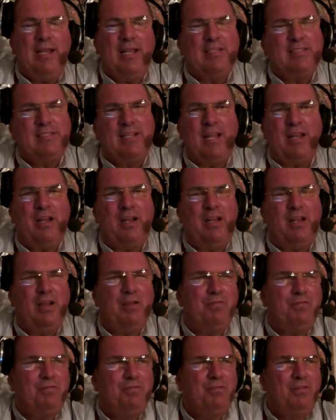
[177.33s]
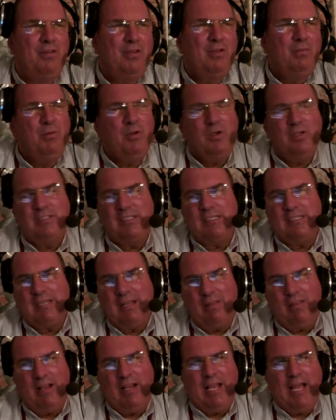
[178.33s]
that's not enough, because this
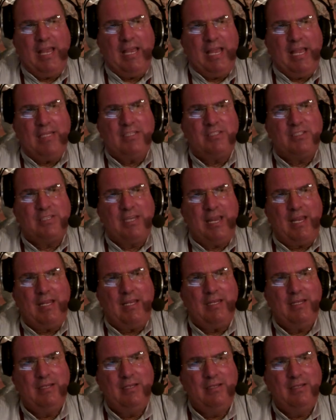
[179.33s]
other guy has 10.